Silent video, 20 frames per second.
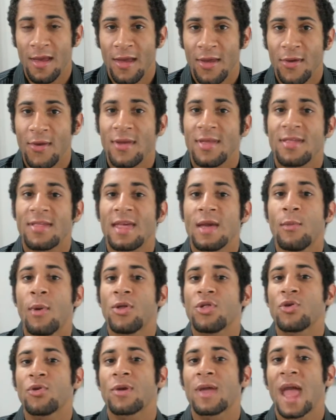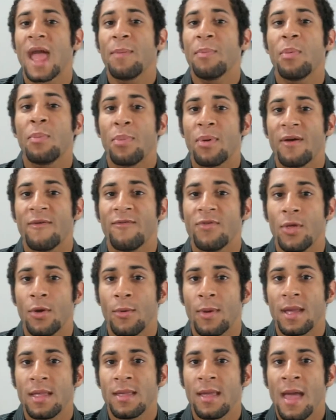You can see what you're capable of
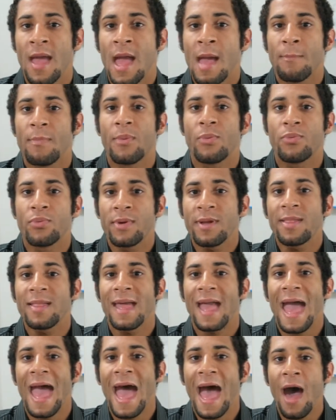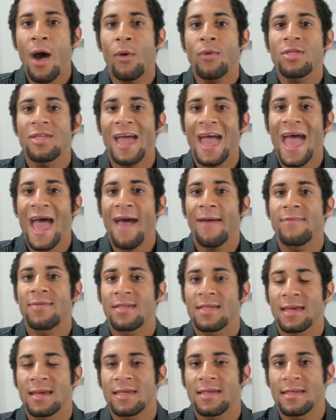doing, but really how to have
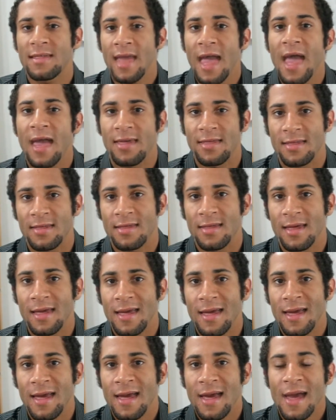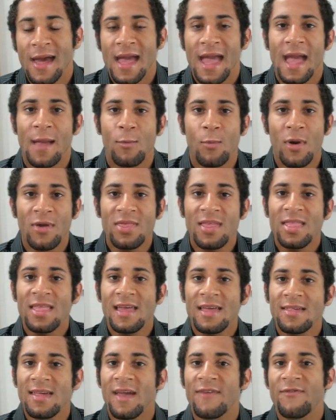success. And one of the
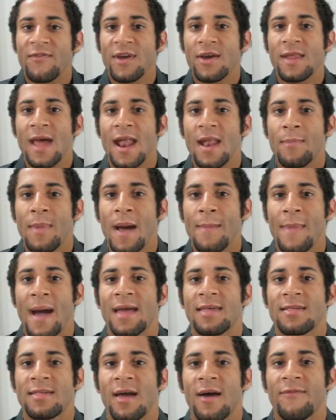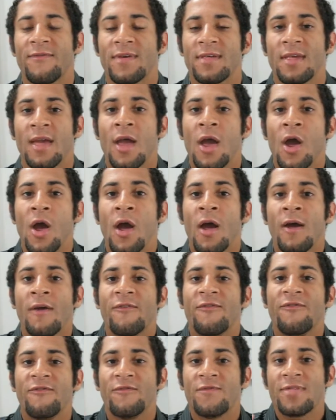things I figured out about myself is
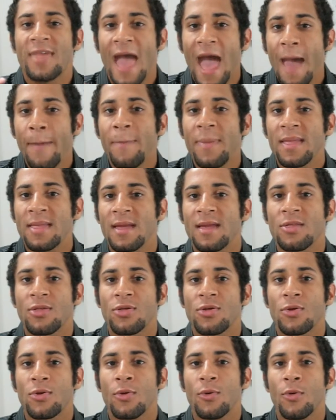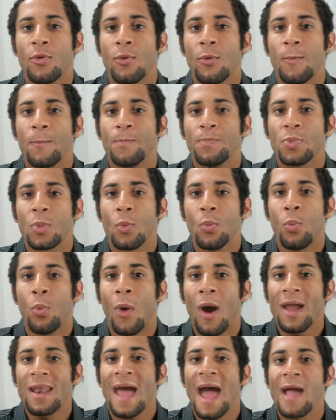tapping into
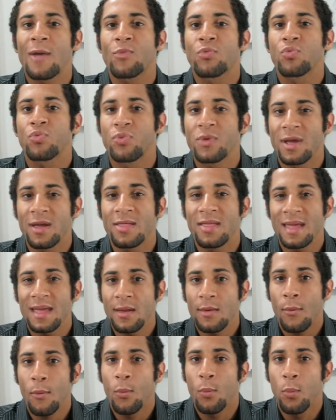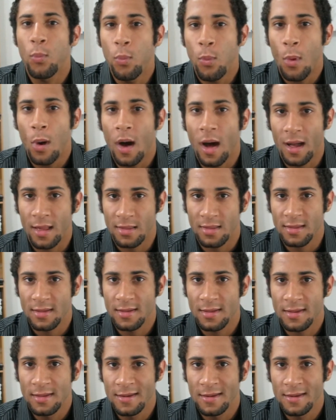what I really want.